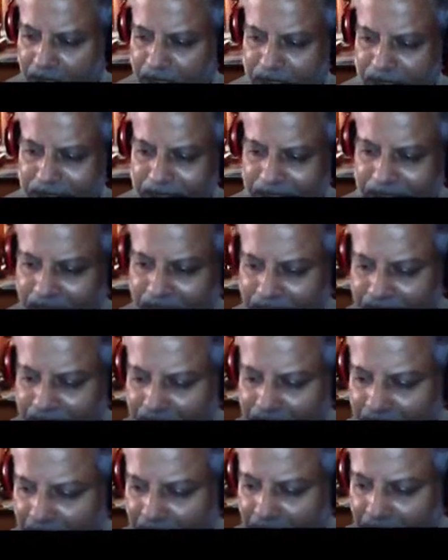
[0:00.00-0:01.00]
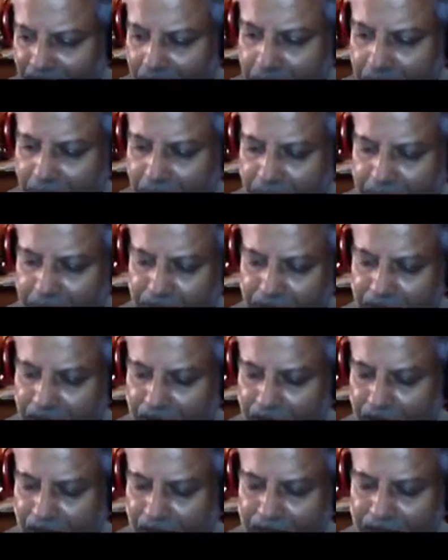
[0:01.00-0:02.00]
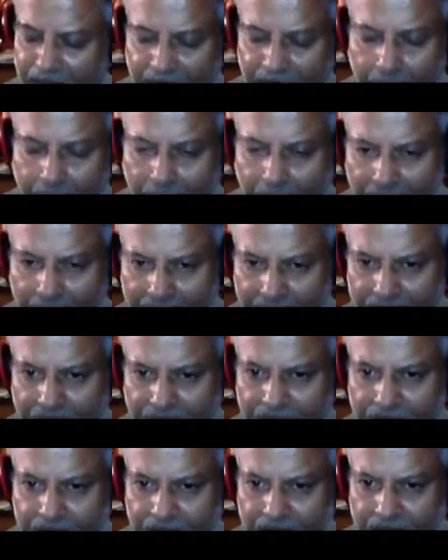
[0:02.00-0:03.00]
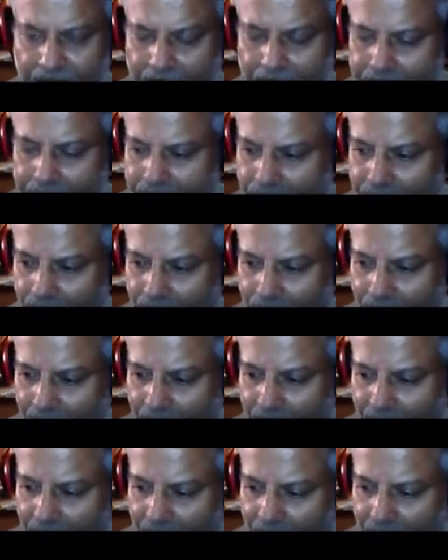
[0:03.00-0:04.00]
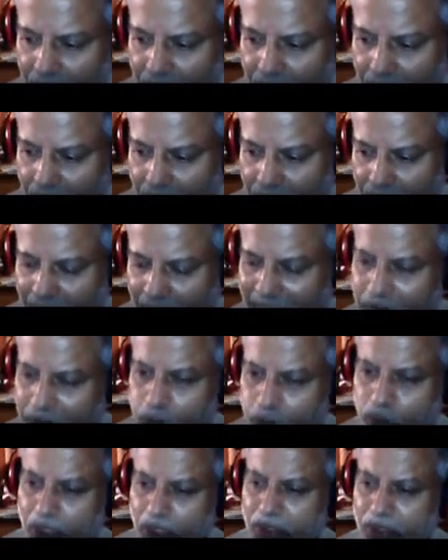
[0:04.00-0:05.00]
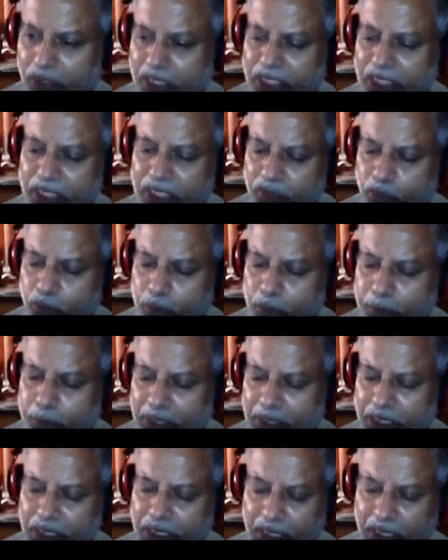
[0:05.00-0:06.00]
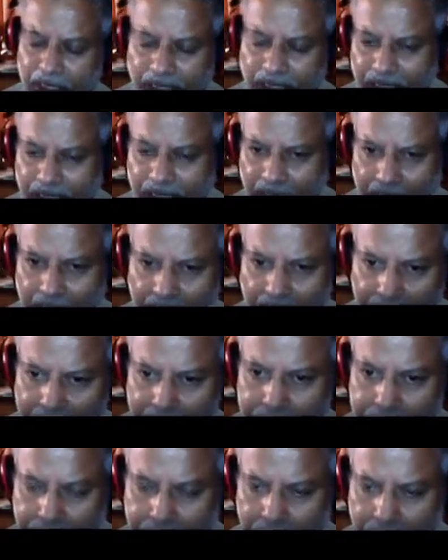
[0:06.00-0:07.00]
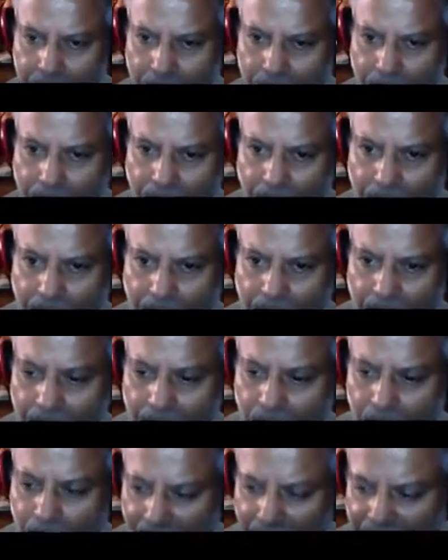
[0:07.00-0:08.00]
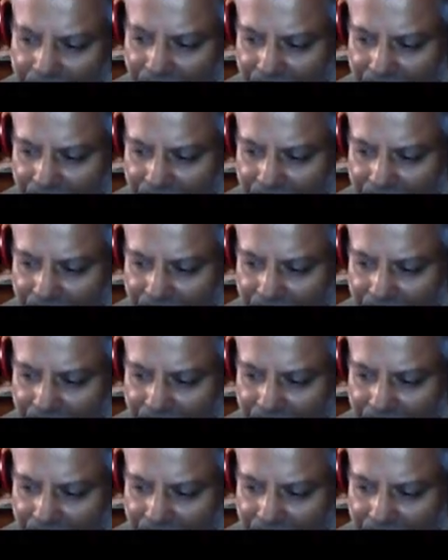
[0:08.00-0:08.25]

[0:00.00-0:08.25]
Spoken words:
instance maybe 98.6. The actual reading would be 100. For that,